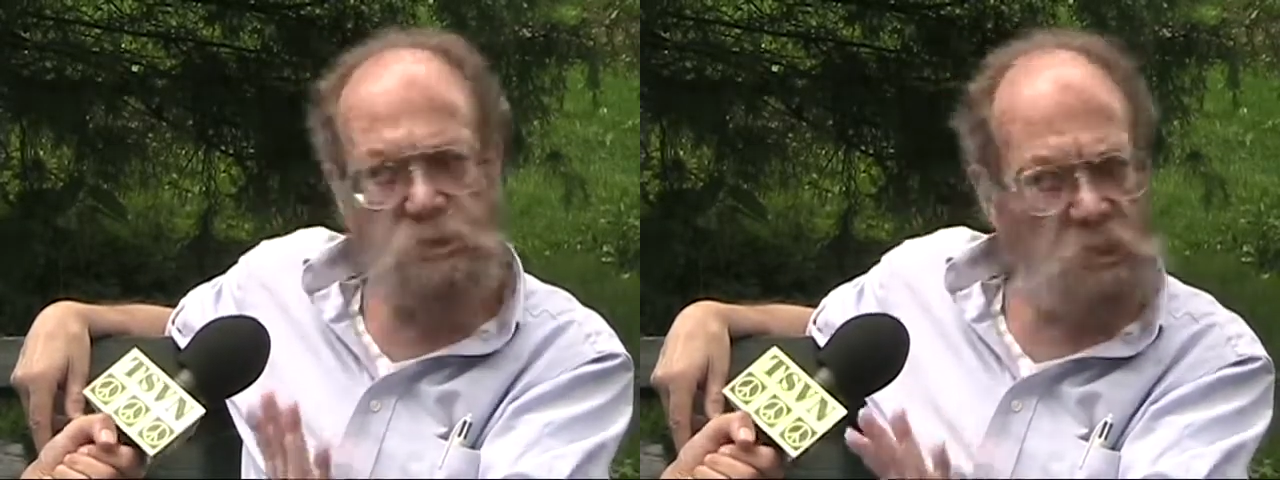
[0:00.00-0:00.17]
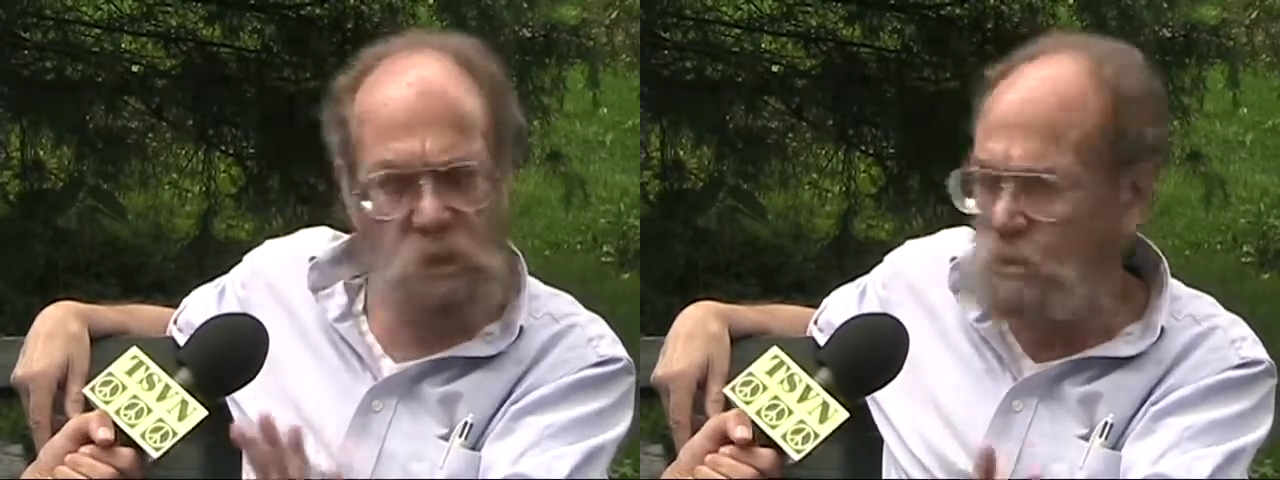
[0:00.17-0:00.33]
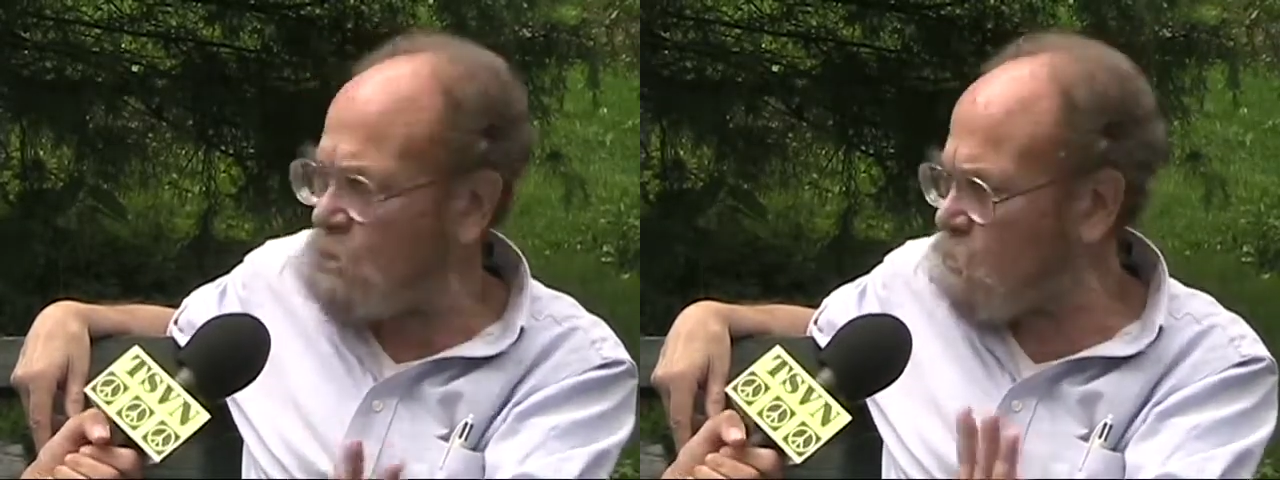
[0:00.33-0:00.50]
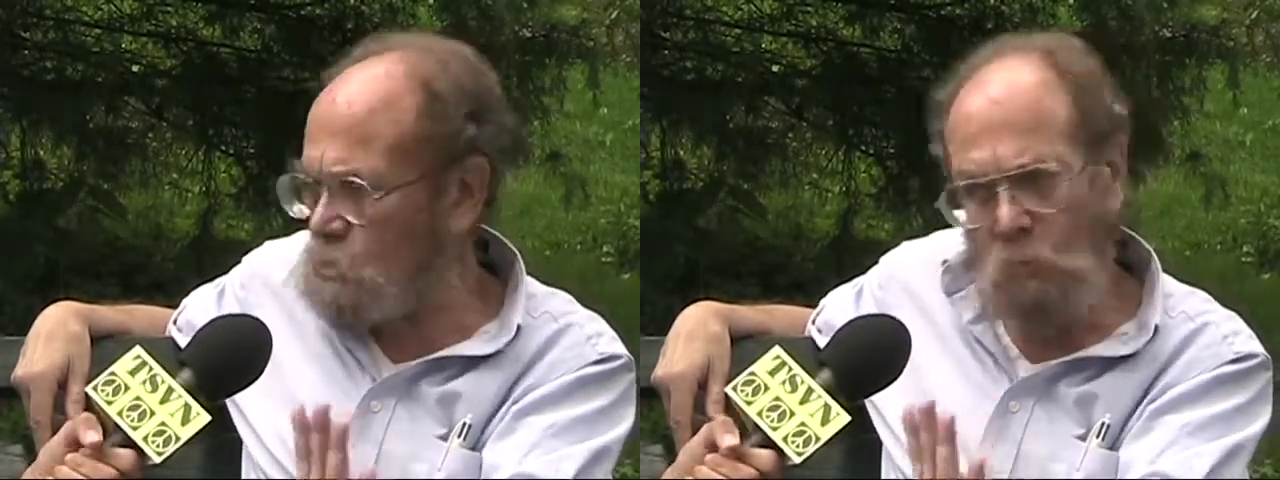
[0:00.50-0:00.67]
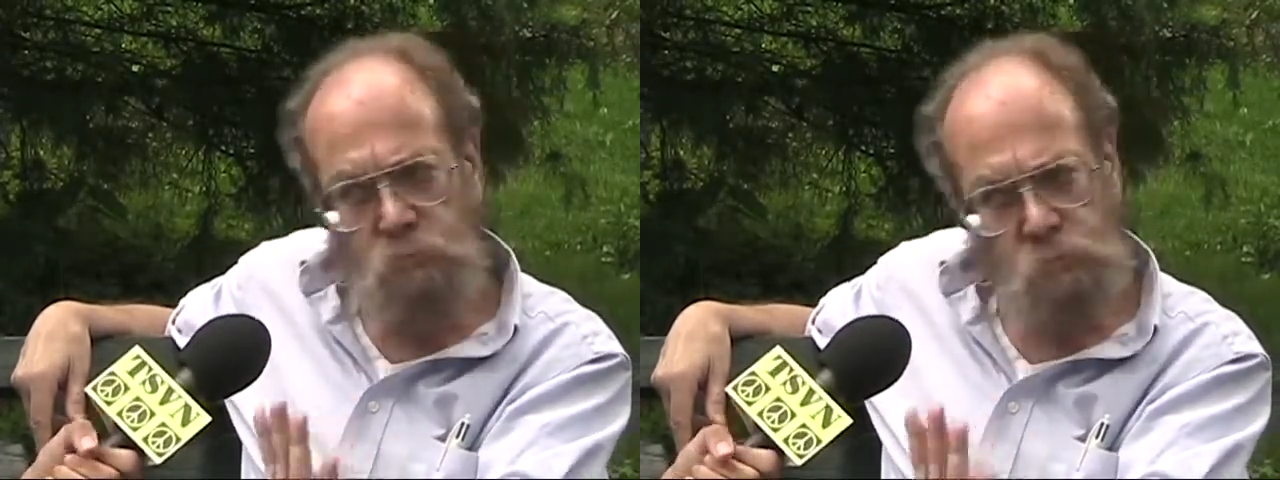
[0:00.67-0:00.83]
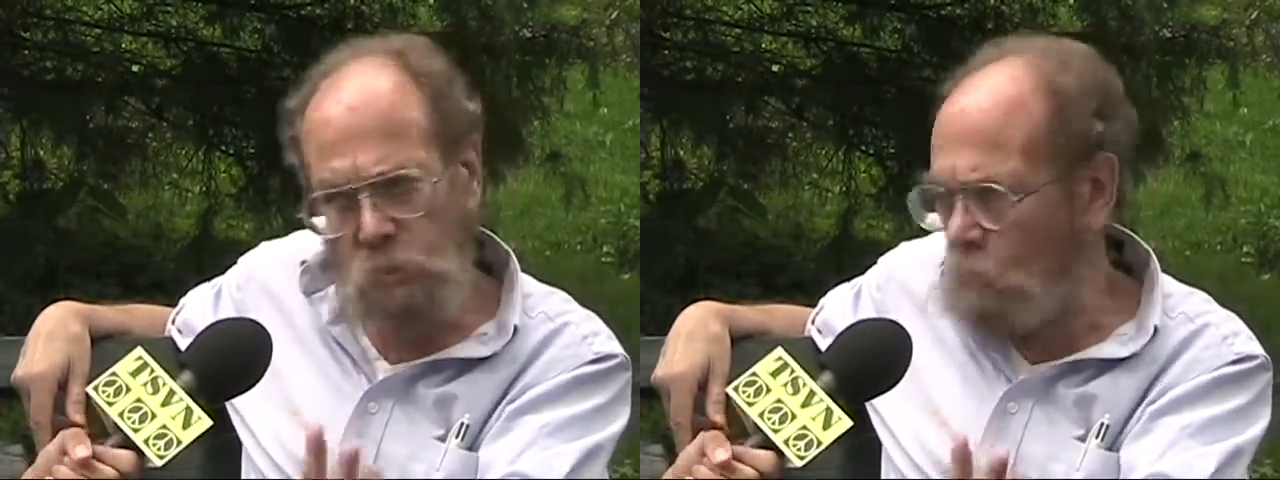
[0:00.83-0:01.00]
said, listen,
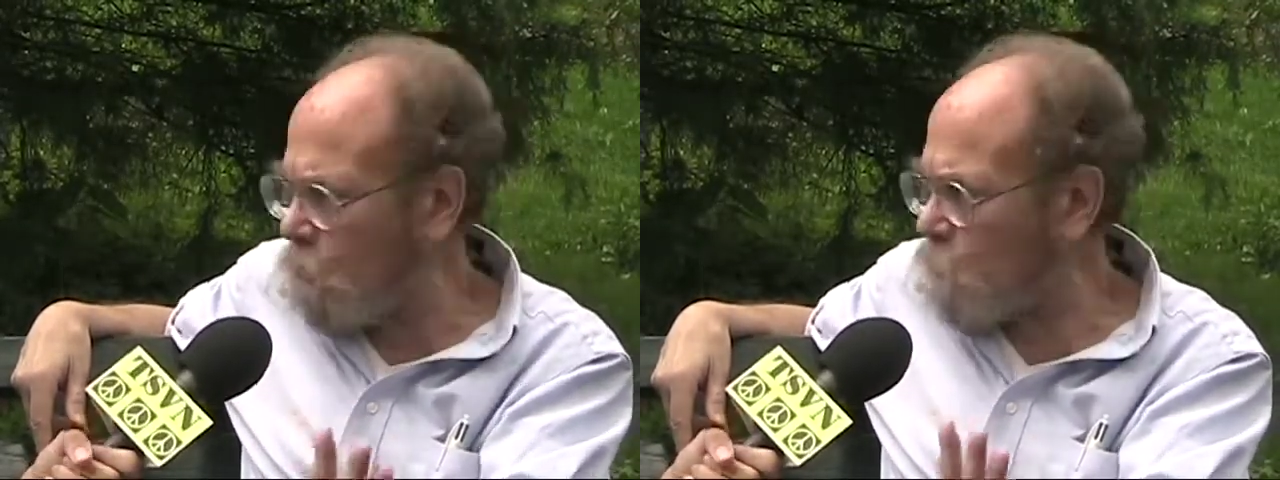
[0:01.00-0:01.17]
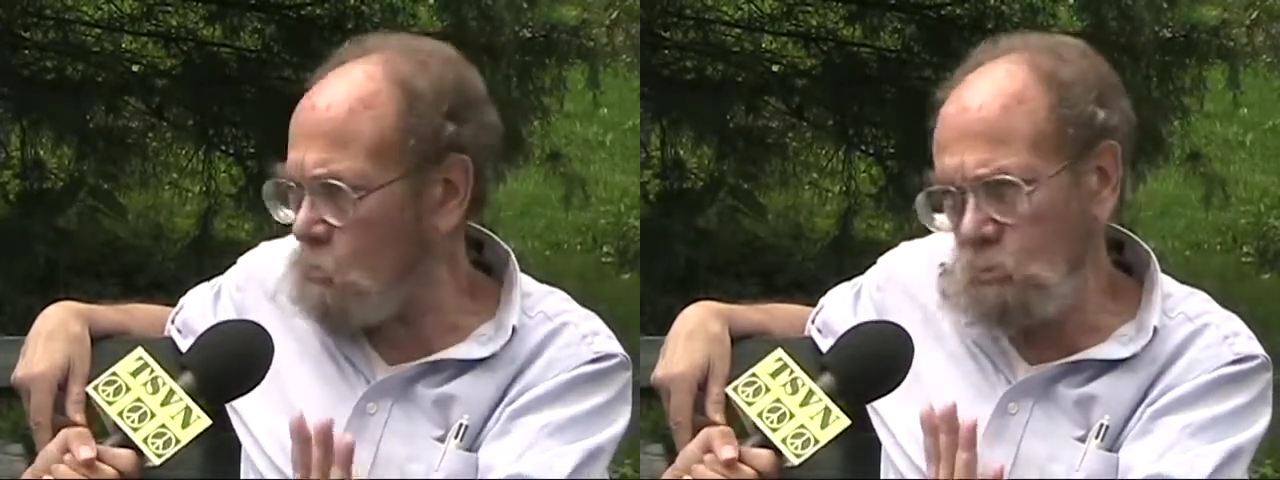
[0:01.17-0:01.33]
don't